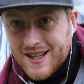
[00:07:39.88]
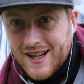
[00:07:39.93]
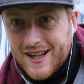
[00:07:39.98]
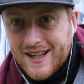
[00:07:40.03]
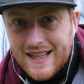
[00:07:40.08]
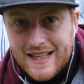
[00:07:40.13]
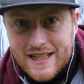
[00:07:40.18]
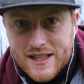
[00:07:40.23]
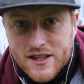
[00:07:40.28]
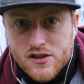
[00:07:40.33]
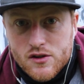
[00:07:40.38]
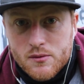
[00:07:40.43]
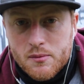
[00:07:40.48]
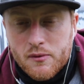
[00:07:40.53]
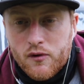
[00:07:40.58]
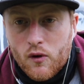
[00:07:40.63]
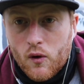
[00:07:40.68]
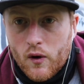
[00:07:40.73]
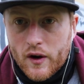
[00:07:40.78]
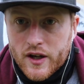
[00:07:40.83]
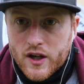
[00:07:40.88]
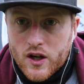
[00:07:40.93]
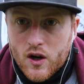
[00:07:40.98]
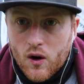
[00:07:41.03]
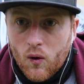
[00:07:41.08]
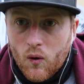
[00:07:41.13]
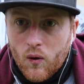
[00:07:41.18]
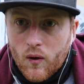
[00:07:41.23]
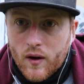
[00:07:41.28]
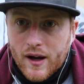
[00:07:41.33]
thing I need to do before I
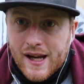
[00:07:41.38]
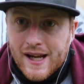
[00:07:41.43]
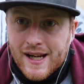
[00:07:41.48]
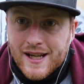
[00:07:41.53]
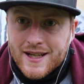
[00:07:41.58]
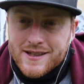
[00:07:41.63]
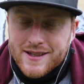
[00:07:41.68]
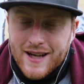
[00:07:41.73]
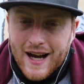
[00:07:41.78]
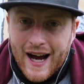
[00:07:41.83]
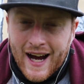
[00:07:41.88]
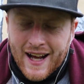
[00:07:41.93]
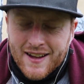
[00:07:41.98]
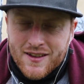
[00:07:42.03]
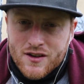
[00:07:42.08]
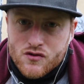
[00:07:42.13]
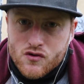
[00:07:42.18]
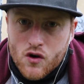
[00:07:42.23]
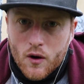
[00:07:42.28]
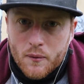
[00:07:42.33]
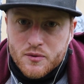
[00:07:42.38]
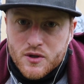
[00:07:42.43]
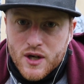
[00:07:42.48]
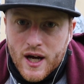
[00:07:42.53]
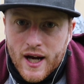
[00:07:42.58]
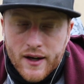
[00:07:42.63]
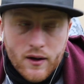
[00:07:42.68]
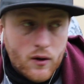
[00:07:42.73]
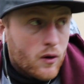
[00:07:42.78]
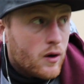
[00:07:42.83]
go is add the drop
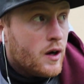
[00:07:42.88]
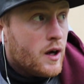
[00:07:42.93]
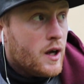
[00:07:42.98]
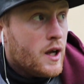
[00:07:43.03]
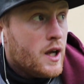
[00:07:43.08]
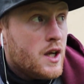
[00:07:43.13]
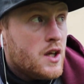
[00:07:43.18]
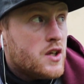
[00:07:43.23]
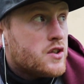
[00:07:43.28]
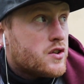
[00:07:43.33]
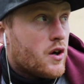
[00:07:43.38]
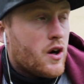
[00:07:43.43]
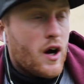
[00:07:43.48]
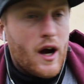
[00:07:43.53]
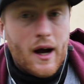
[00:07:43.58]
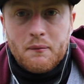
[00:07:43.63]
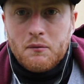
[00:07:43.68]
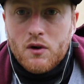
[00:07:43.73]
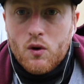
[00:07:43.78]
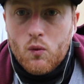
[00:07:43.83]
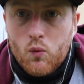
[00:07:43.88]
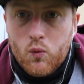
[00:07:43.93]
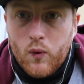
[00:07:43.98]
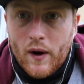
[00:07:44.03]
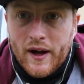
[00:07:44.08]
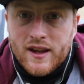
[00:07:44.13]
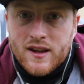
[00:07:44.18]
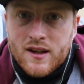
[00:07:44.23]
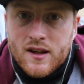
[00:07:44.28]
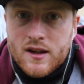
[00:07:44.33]
shadow. So I'm gonna
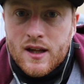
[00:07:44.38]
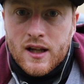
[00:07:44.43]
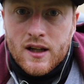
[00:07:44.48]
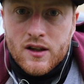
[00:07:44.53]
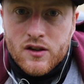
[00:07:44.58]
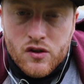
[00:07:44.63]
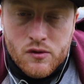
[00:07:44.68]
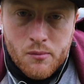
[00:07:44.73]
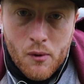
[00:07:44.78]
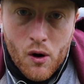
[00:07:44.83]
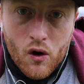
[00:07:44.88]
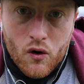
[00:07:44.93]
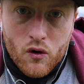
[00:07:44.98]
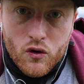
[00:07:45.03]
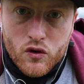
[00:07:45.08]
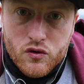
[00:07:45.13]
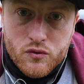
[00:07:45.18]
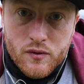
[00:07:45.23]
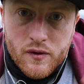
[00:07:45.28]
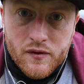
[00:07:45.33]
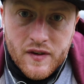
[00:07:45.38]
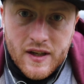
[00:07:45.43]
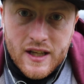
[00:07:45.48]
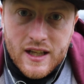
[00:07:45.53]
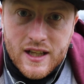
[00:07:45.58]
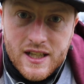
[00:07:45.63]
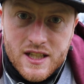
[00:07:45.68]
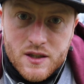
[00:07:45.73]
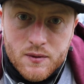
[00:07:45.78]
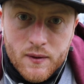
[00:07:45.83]
wait till tomorrow to
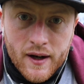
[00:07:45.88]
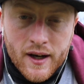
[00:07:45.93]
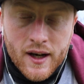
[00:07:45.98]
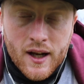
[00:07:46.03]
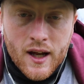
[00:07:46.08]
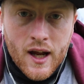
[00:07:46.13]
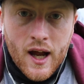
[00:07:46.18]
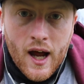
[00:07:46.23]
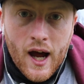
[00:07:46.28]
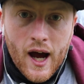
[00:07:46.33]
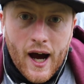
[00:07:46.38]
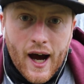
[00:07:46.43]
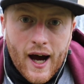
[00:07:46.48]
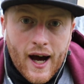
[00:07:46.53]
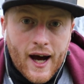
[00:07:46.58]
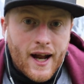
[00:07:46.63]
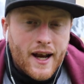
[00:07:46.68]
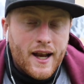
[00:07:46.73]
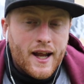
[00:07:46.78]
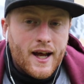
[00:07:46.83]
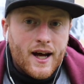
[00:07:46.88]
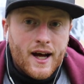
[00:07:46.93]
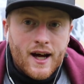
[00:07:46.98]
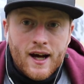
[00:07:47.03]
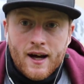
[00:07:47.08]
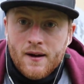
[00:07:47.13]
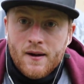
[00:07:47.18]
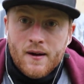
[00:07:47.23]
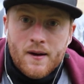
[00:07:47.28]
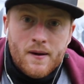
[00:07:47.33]
reveal this one, and
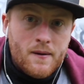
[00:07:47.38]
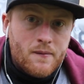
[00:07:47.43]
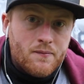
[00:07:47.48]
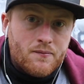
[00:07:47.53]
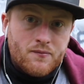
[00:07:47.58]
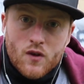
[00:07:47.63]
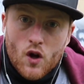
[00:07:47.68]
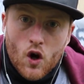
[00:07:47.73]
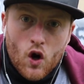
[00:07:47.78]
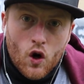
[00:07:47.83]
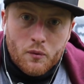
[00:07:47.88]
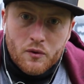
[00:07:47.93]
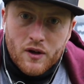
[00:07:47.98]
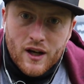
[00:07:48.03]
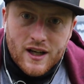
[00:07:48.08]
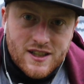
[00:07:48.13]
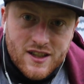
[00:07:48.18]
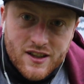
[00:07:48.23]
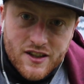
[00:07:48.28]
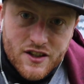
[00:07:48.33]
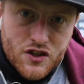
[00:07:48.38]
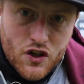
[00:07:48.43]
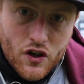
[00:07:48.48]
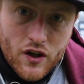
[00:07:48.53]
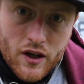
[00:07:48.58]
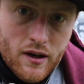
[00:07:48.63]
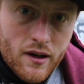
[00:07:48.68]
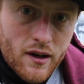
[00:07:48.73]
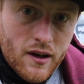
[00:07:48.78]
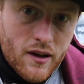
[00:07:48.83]
hope you guys are
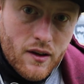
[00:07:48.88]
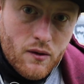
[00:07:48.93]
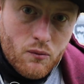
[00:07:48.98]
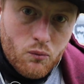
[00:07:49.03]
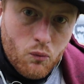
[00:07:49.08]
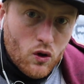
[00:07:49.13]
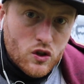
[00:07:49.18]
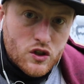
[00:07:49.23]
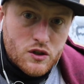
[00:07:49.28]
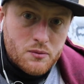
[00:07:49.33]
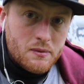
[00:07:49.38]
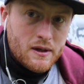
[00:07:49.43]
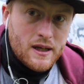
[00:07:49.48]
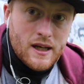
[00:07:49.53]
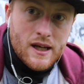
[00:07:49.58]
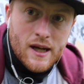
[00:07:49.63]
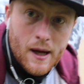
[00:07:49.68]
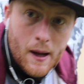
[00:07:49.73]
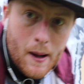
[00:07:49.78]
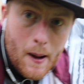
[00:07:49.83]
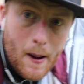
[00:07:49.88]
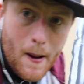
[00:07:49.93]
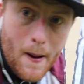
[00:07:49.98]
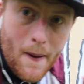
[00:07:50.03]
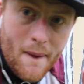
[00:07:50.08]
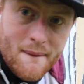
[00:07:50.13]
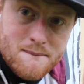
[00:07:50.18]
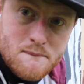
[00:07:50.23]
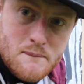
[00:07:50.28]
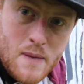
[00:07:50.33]
enjoying watching me
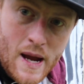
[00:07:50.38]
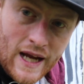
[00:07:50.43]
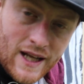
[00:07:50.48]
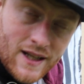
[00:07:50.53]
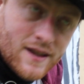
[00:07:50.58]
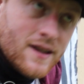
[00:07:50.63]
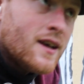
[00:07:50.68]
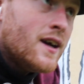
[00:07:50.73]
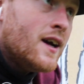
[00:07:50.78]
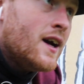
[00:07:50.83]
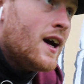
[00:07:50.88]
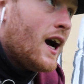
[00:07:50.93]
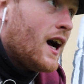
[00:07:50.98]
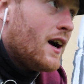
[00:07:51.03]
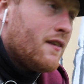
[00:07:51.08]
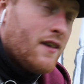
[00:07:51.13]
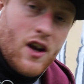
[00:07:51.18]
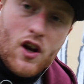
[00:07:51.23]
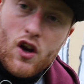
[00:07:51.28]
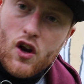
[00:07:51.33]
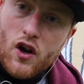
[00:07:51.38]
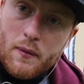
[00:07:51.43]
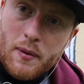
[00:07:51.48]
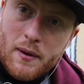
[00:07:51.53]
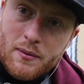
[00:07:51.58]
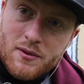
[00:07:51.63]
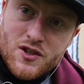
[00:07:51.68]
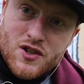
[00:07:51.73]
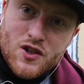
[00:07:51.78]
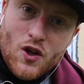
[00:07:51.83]
paint. I've had a lot of
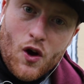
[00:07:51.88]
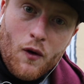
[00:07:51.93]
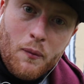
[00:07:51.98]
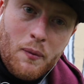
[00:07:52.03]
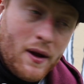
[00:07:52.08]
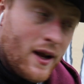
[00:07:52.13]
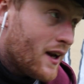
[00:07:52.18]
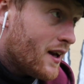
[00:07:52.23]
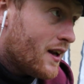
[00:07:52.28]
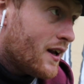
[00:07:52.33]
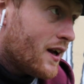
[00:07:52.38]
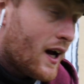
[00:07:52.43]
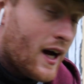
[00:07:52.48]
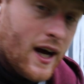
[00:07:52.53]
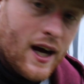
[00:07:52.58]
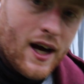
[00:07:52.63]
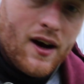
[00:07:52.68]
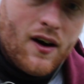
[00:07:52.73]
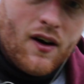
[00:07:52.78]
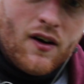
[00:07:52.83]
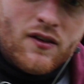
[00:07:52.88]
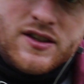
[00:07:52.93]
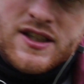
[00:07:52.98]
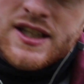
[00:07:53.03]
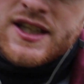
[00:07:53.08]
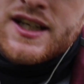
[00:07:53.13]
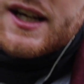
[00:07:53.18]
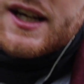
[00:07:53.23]
people stopping. Obviously,